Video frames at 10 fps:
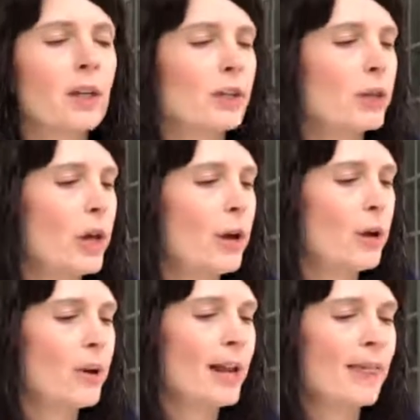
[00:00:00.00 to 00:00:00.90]

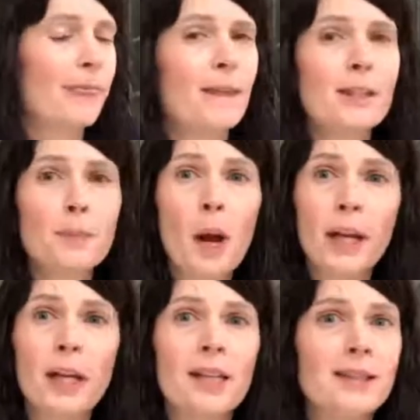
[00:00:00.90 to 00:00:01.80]
So this
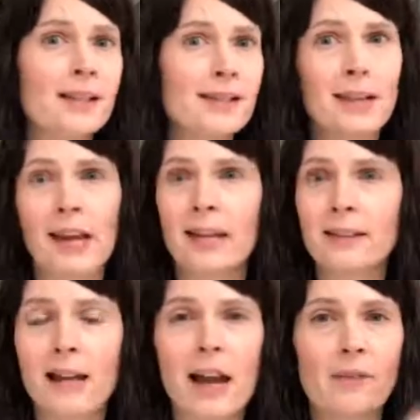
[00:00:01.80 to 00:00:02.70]
market is
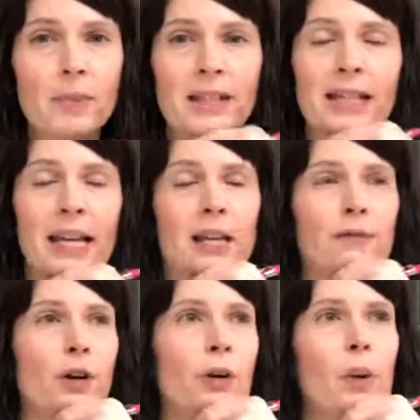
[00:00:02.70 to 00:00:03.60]
insane. I've been saying
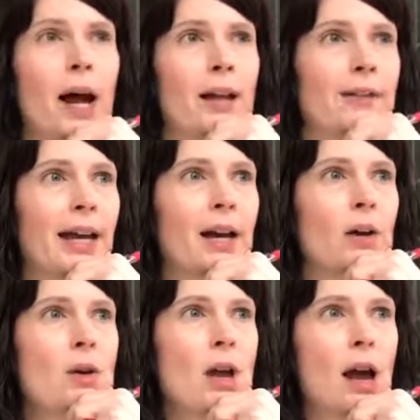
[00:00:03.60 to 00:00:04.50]
it for a while
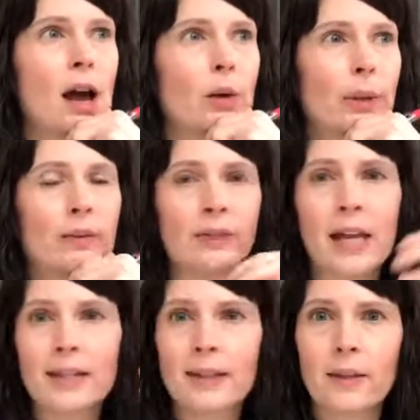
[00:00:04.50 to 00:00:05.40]
now. We have
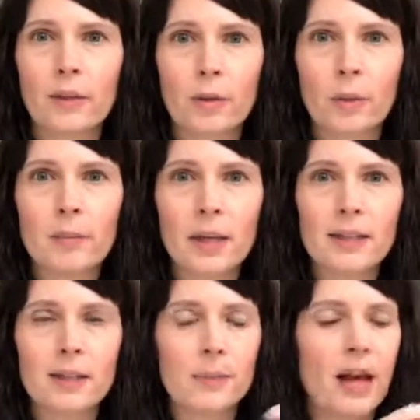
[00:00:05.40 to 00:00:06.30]
less than the
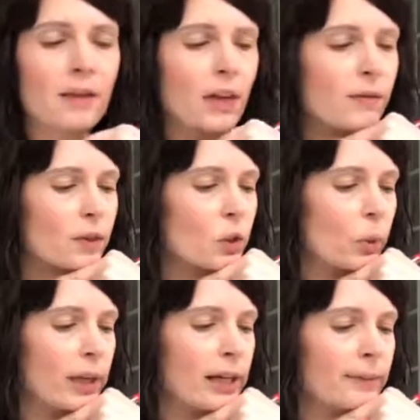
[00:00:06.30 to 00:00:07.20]
3-month supply of
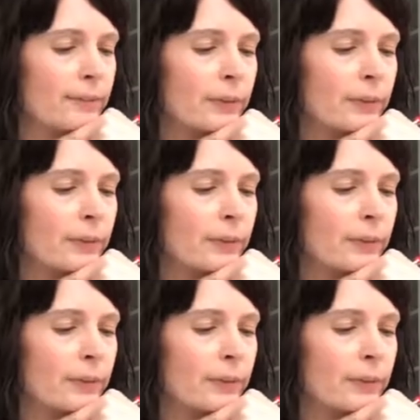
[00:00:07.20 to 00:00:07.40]
inventory.